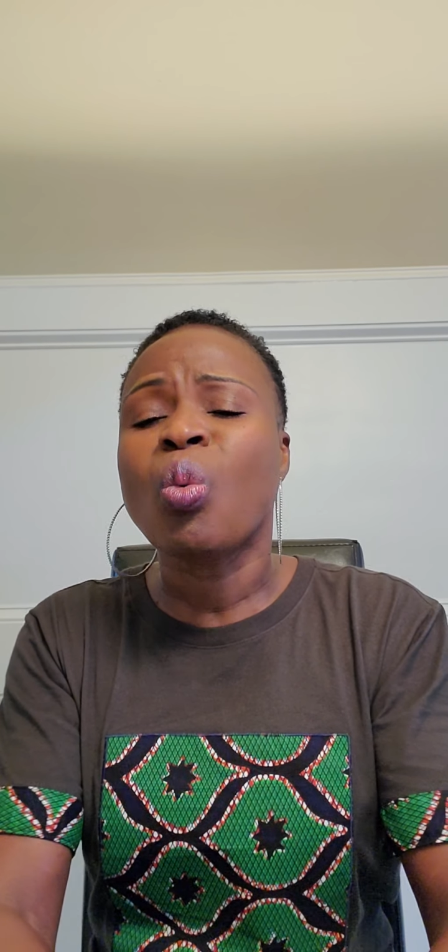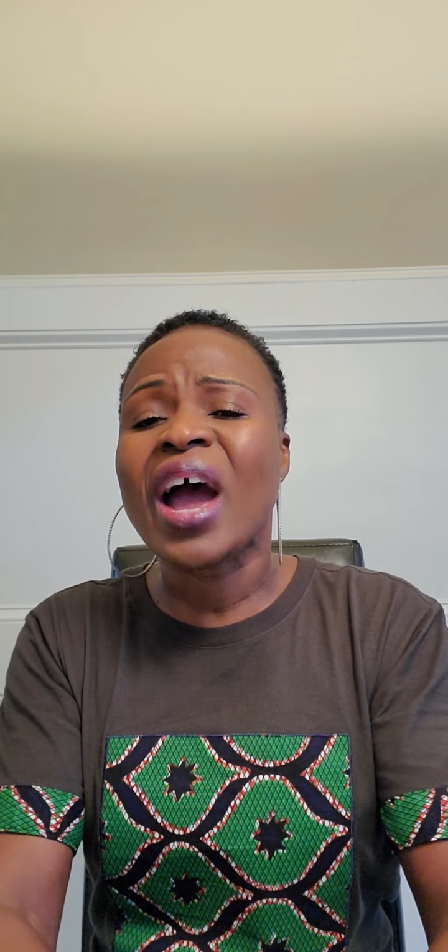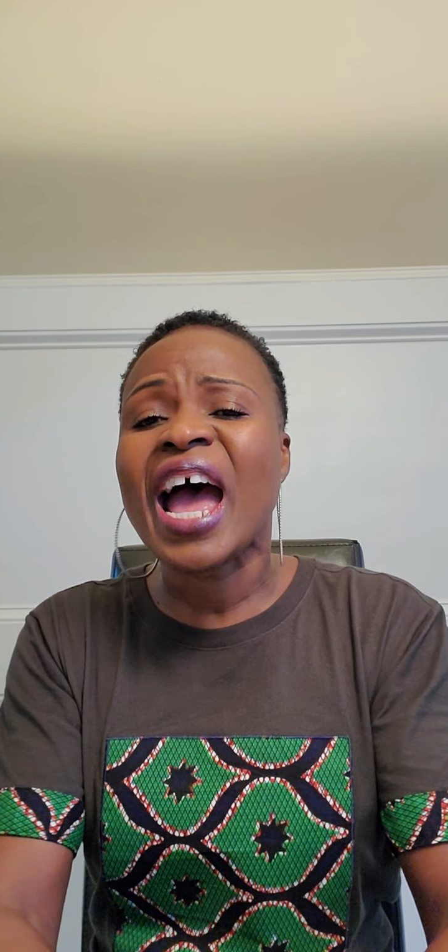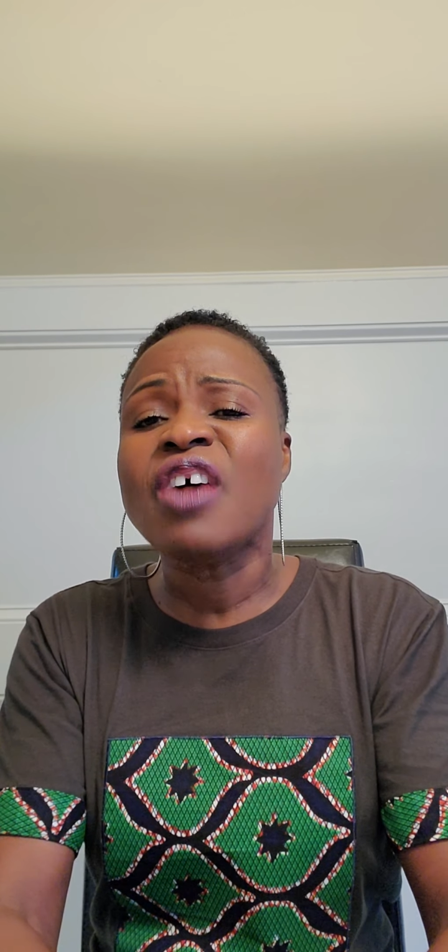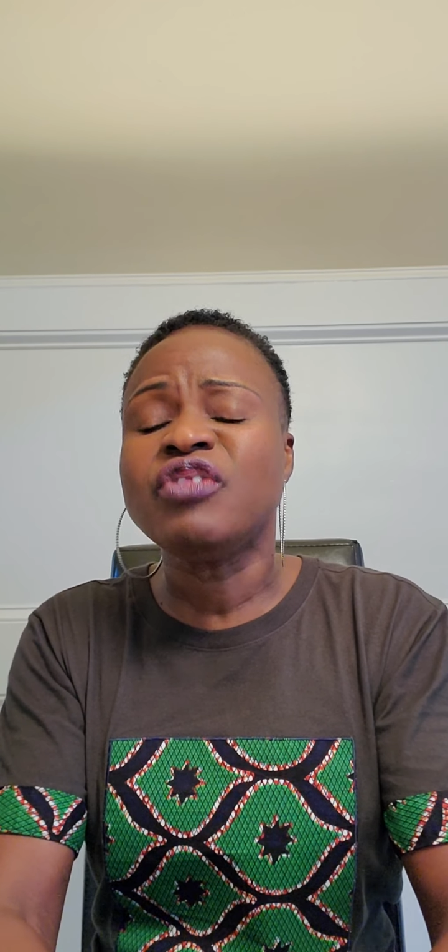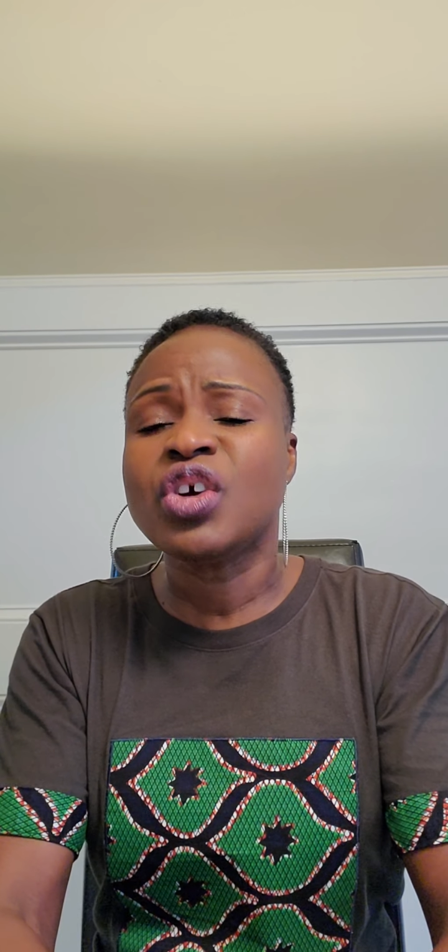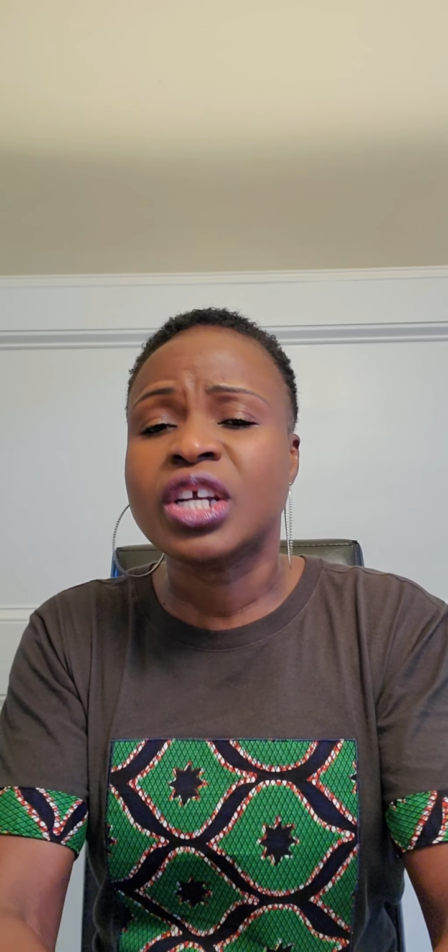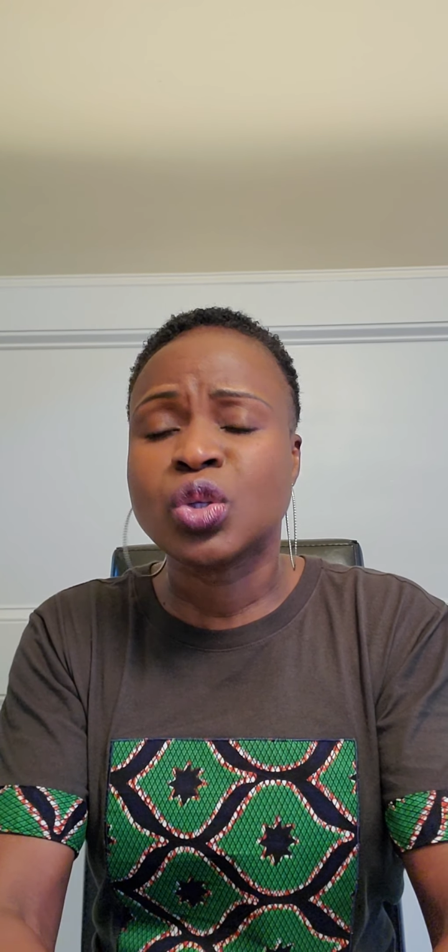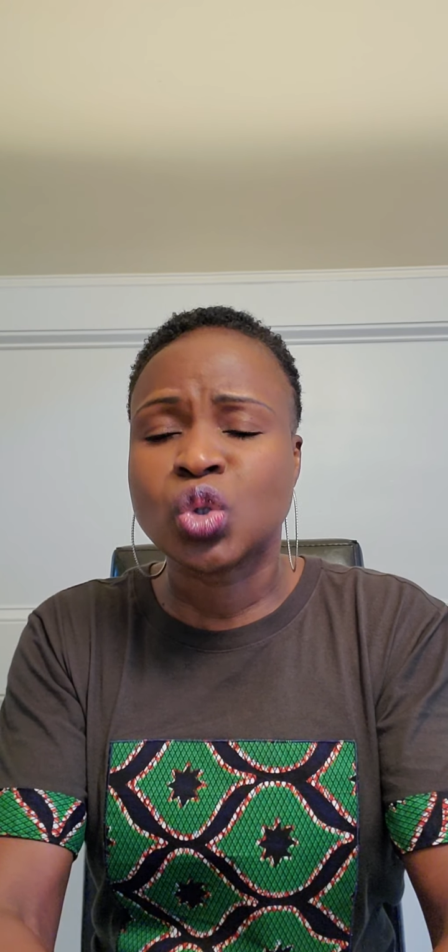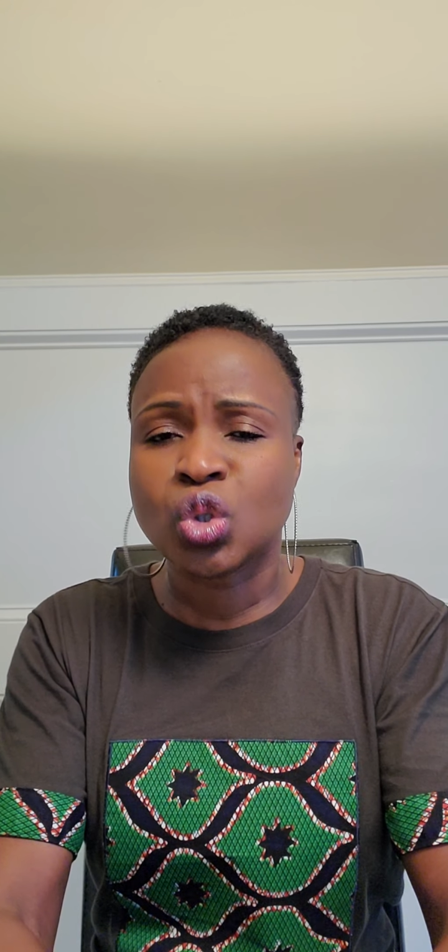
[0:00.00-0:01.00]
whatever it
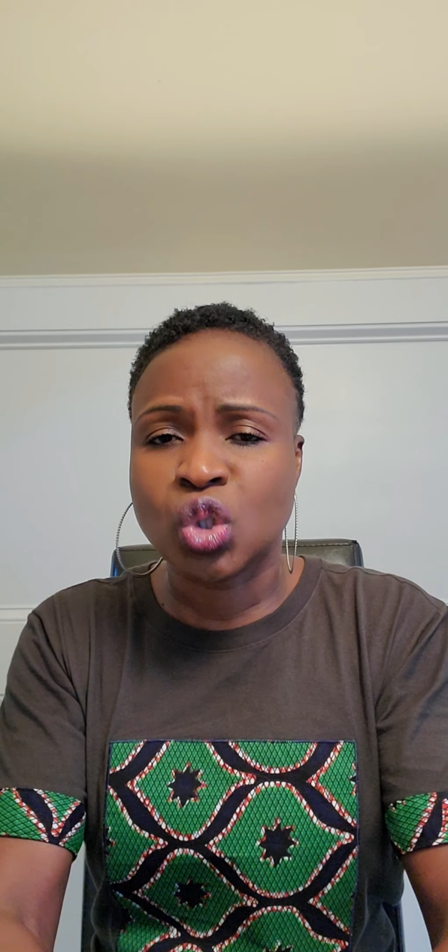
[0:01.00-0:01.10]
is you're